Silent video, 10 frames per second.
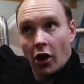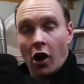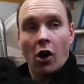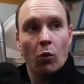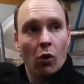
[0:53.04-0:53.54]

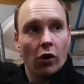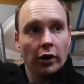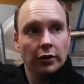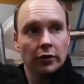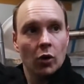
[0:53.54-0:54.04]
the hot
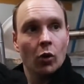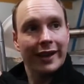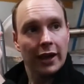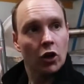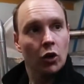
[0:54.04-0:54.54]
wort
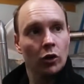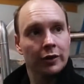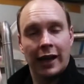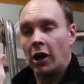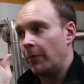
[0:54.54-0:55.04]
will get
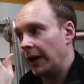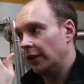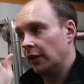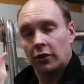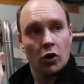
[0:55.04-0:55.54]
cooled down
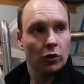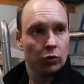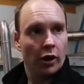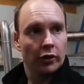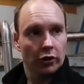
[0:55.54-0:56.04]
by the
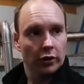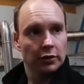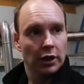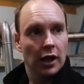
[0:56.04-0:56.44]
cold water.